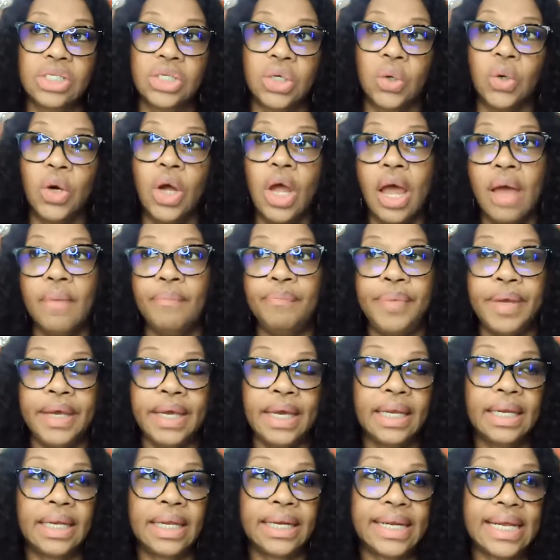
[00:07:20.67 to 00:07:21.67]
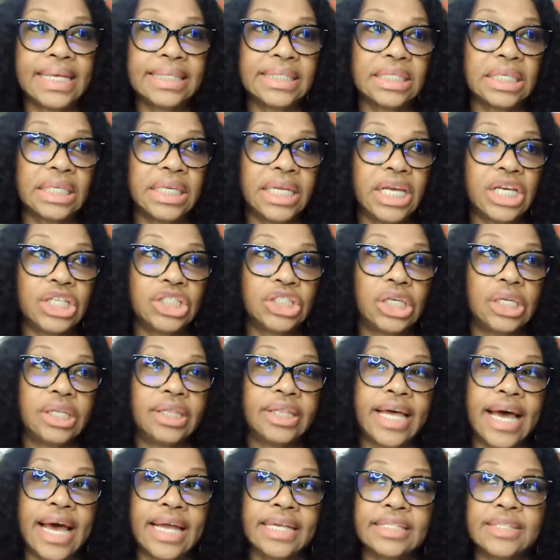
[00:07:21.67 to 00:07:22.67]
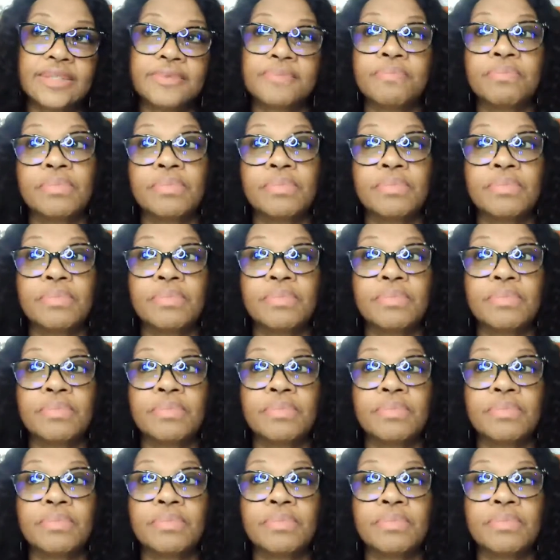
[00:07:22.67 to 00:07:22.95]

So picking a destination that's